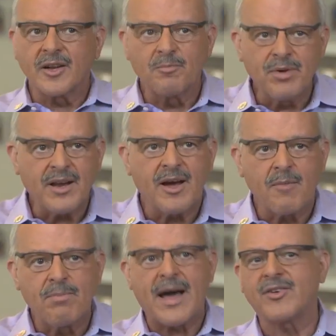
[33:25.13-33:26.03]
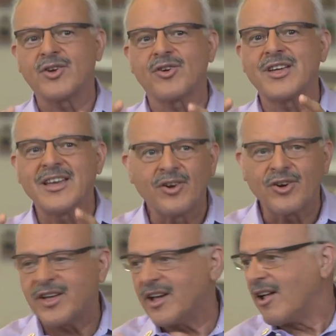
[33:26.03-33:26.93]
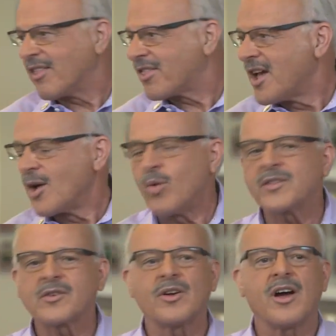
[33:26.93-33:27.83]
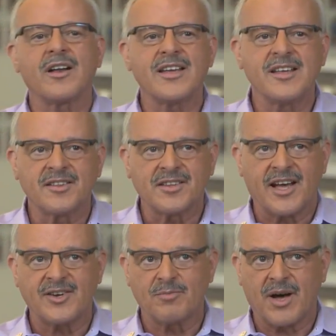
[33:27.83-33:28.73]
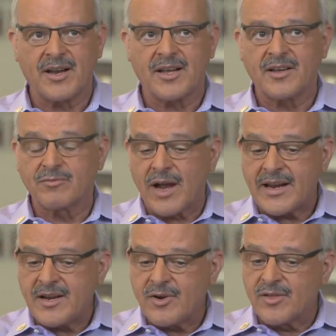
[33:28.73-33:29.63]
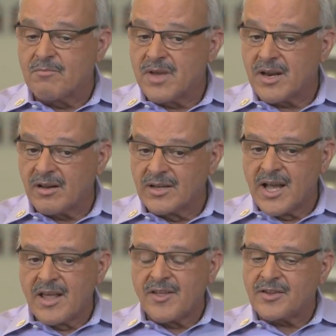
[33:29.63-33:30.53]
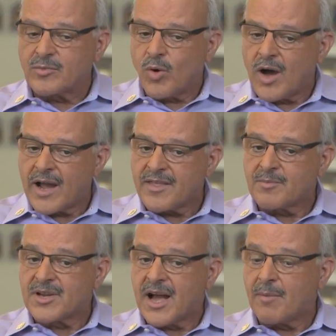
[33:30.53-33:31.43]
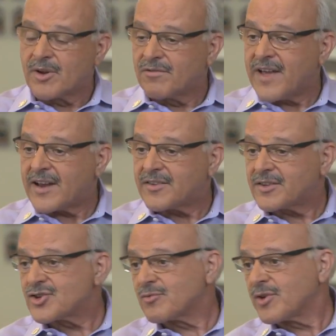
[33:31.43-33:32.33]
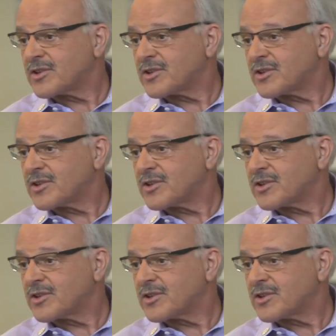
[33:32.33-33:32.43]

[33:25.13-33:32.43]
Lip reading: a little bit about your inner health. What's going on inside your body? Because right here in the middle, this is why the abdominal fat is such a